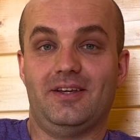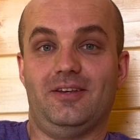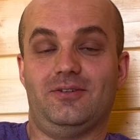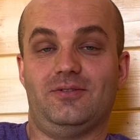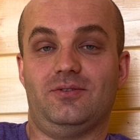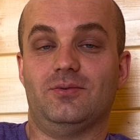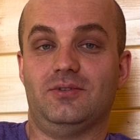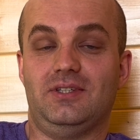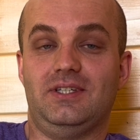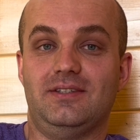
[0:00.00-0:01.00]
So it's
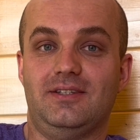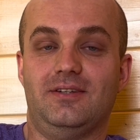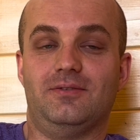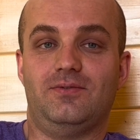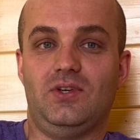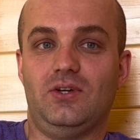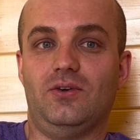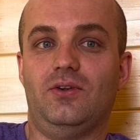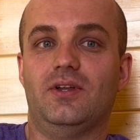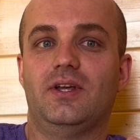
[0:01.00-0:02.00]
really easy to
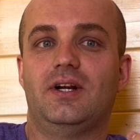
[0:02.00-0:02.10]
feel